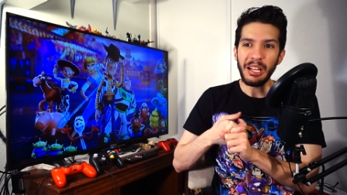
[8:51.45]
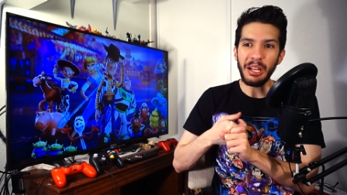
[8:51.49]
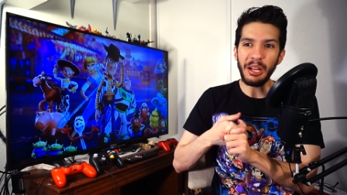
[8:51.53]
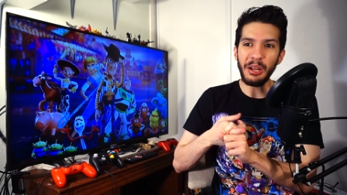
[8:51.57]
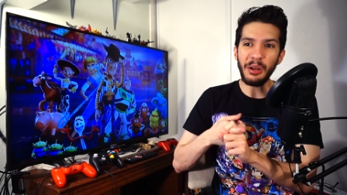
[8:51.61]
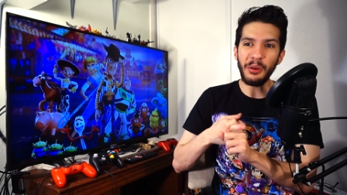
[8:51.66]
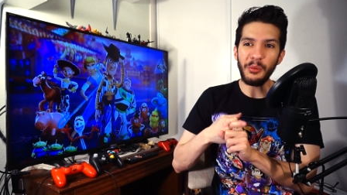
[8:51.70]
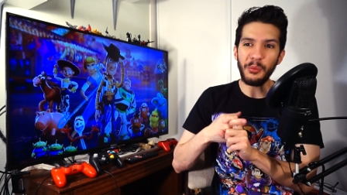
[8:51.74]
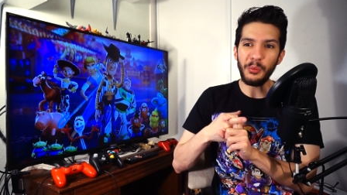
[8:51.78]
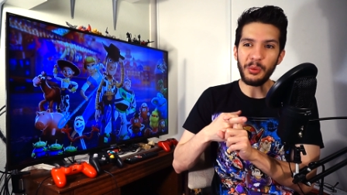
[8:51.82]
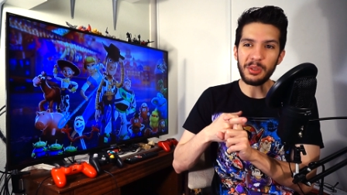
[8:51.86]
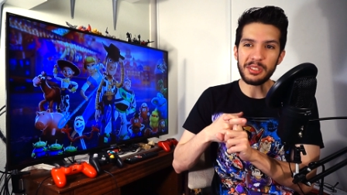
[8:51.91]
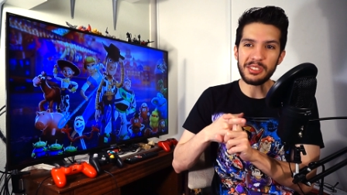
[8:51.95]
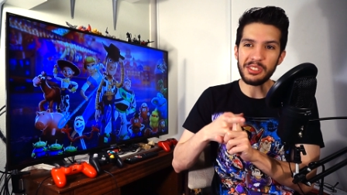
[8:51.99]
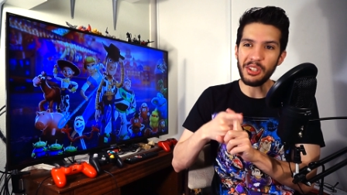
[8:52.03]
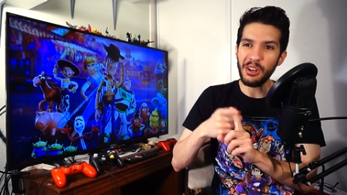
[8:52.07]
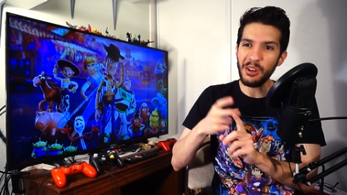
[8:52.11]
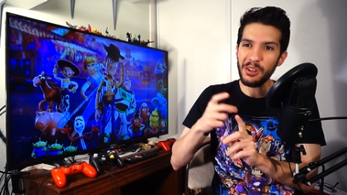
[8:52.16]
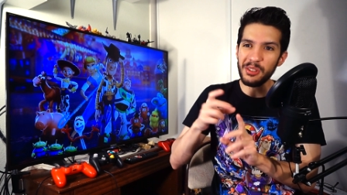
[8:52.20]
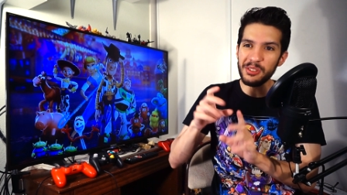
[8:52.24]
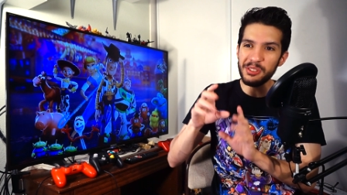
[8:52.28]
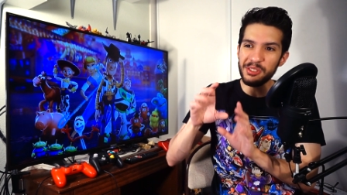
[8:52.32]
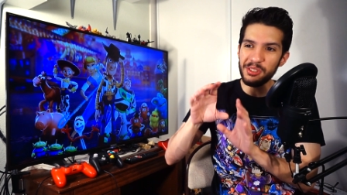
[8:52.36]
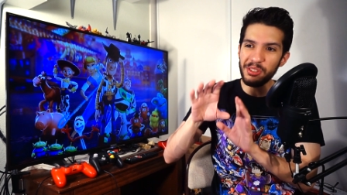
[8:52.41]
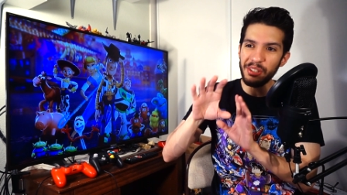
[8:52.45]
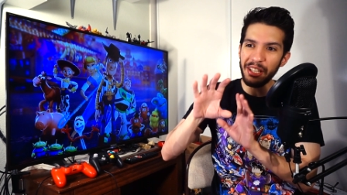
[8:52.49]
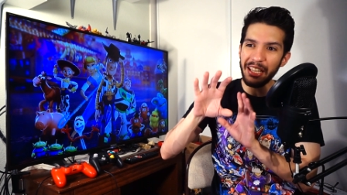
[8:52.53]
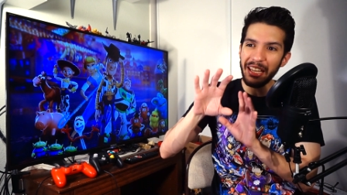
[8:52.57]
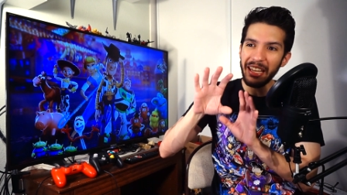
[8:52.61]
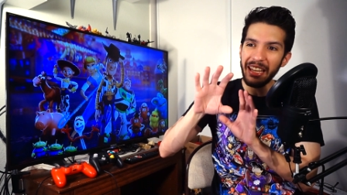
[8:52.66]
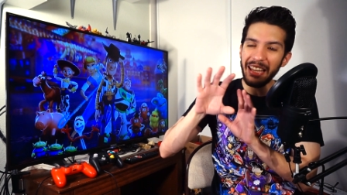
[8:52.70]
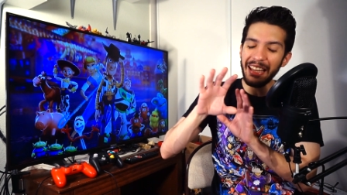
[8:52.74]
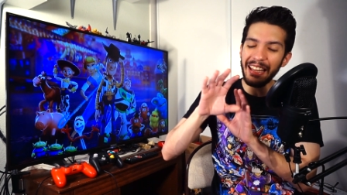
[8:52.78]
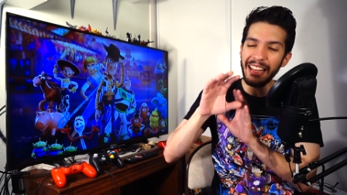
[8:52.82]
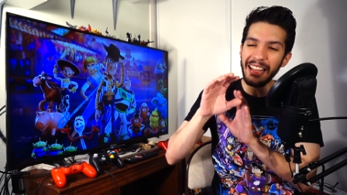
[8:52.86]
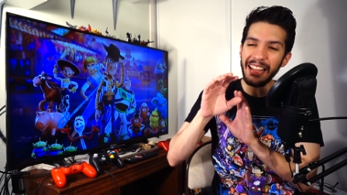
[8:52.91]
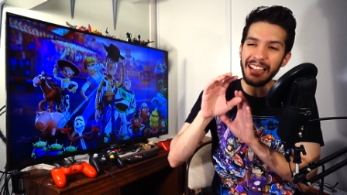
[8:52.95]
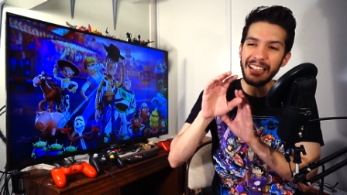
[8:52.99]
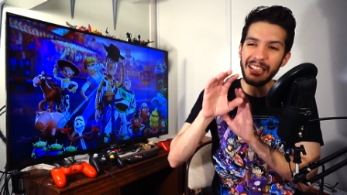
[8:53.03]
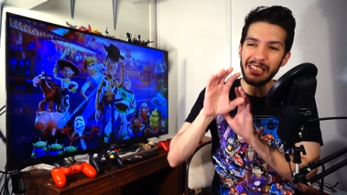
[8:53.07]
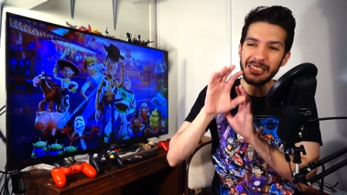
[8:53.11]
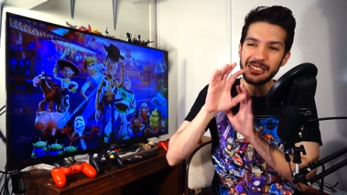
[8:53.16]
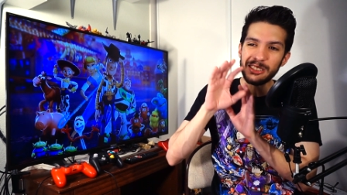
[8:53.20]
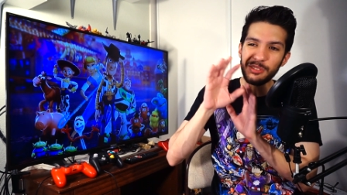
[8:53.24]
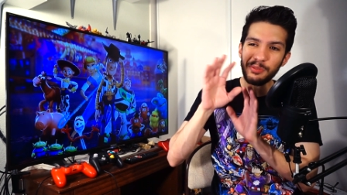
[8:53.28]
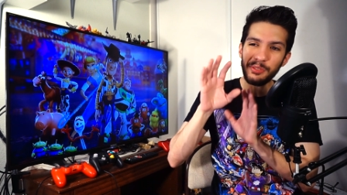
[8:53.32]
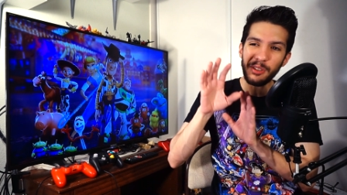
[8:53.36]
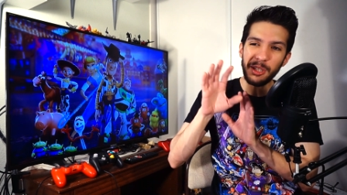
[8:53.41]
it was also, and
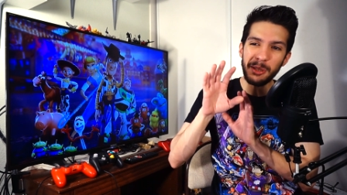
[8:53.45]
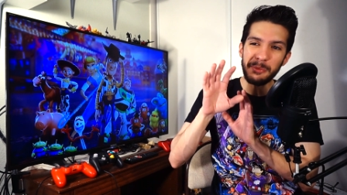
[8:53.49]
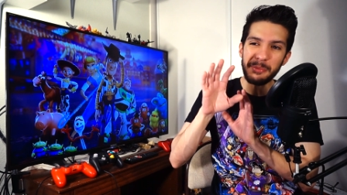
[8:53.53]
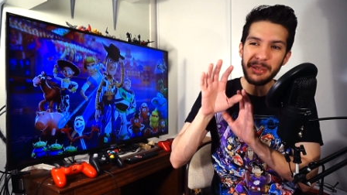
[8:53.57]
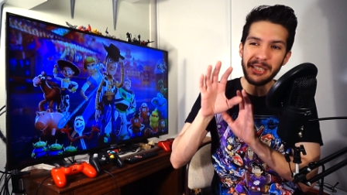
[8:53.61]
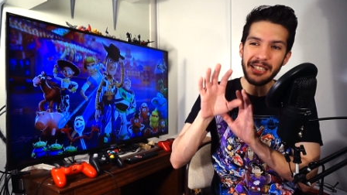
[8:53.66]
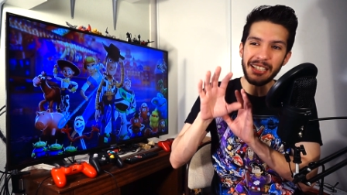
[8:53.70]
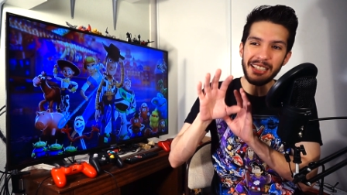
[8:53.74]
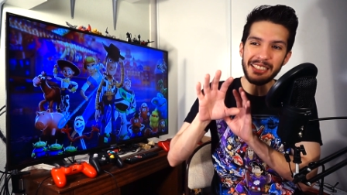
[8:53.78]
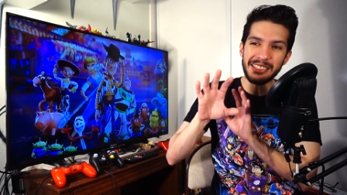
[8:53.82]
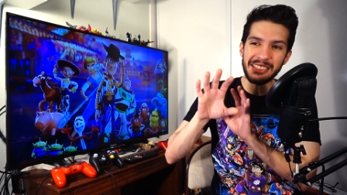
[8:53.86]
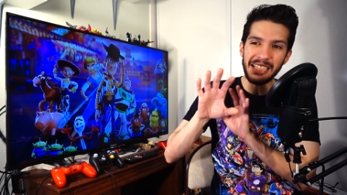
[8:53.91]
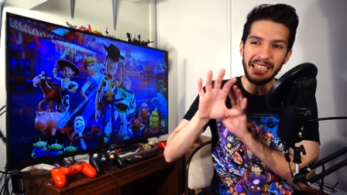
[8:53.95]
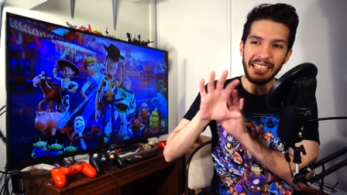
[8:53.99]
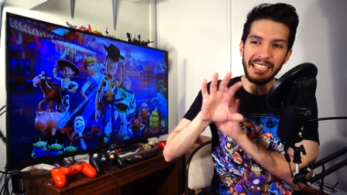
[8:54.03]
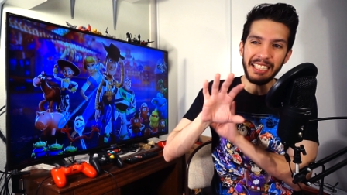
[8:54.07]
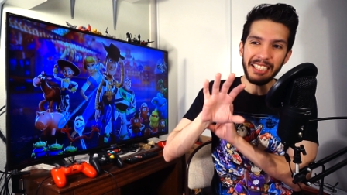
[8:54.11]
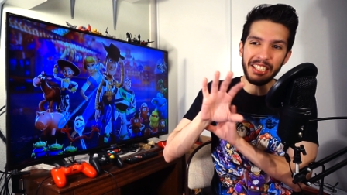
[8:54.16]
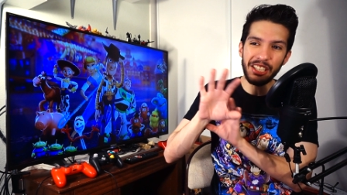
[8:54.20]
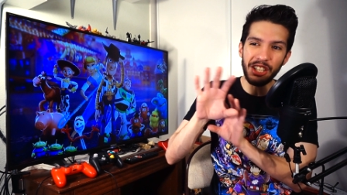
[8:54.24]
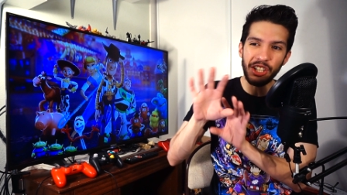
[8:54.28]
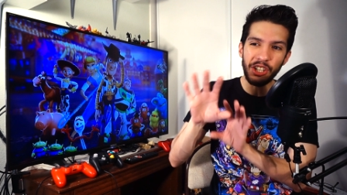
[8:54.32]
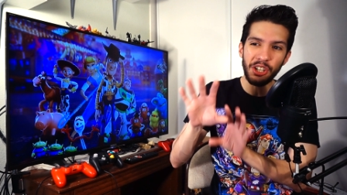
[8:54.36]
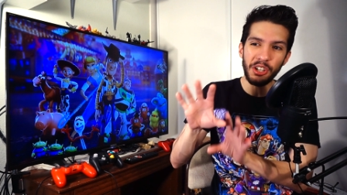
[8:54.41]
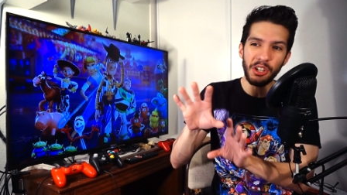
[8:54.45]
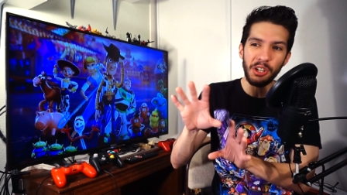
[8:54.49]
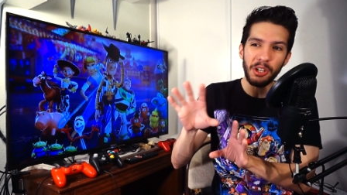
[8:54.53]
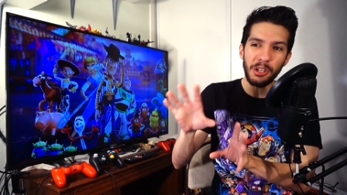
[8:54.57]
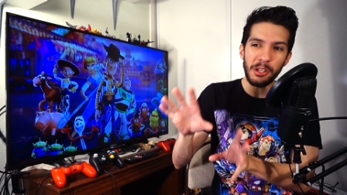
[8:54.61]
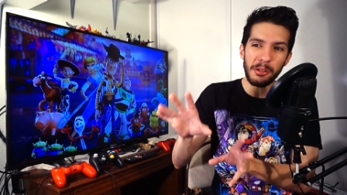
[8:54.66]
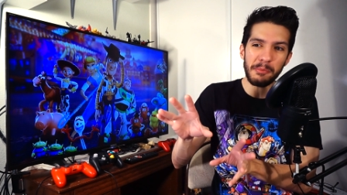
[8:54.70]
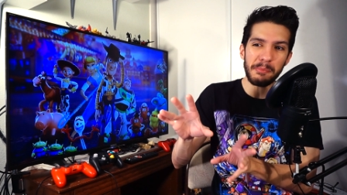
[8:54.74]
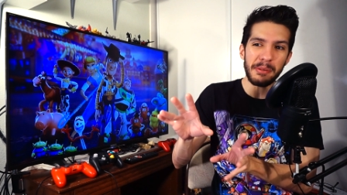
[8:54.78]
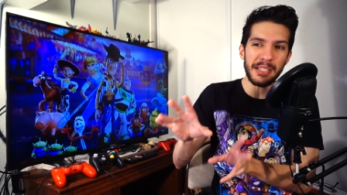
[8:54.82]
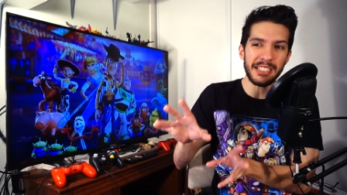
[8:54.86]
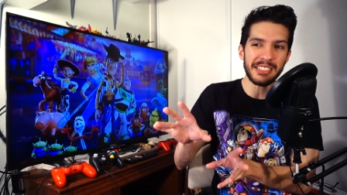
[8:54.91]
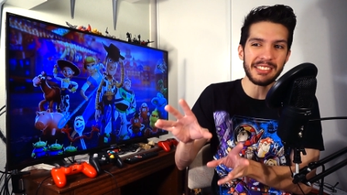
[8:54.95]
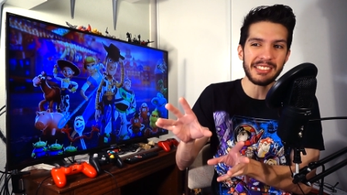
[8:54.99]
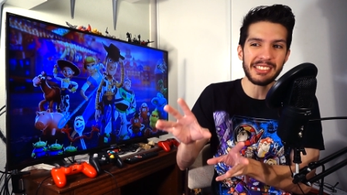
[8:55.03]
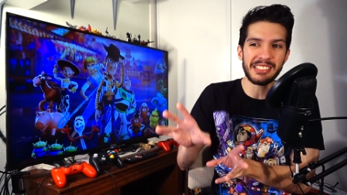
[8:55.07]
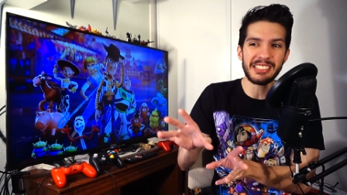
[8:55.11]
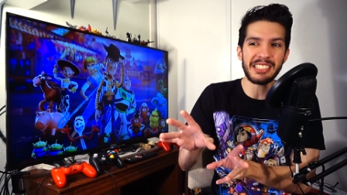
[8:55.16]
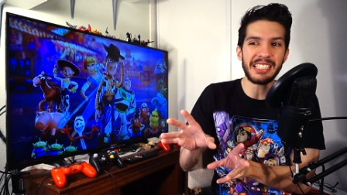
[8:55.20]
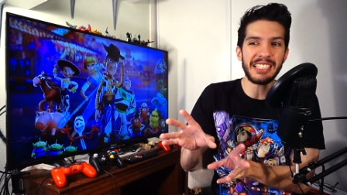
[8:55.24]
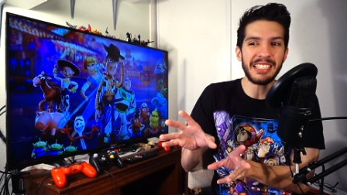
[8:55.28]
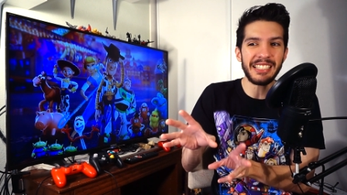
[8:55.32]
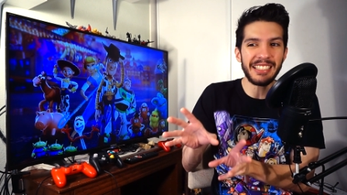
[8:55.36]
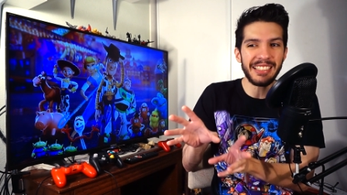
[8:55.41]
it's funny because he could be
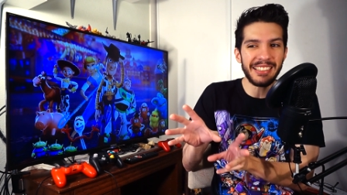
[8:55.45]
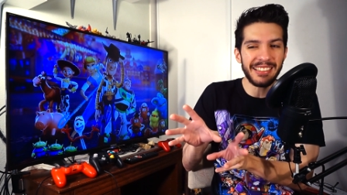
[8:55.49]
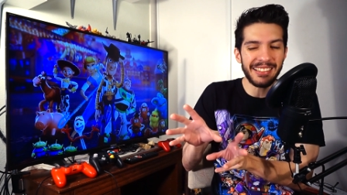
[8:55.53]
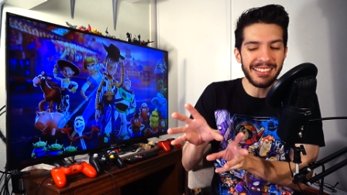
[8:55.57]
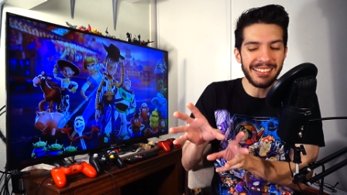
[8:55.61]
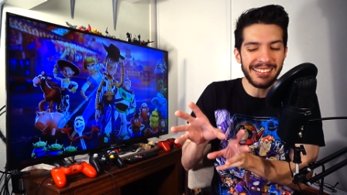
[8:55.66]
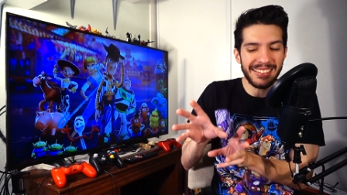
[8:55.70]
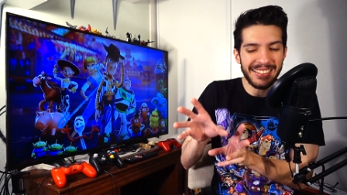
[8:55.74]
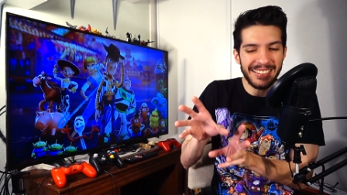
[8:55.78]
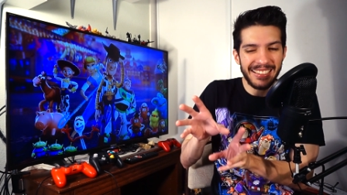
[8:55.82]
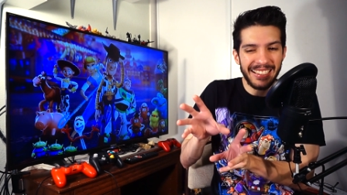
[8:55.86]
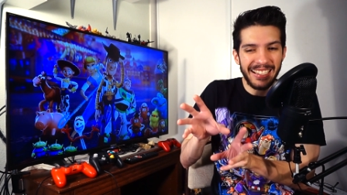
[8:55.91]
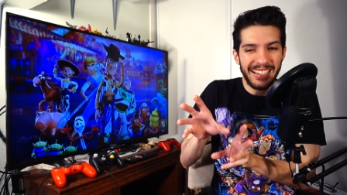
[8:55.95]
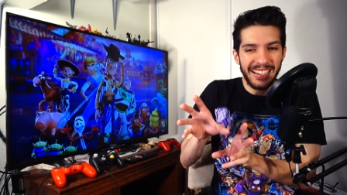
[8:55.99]
seen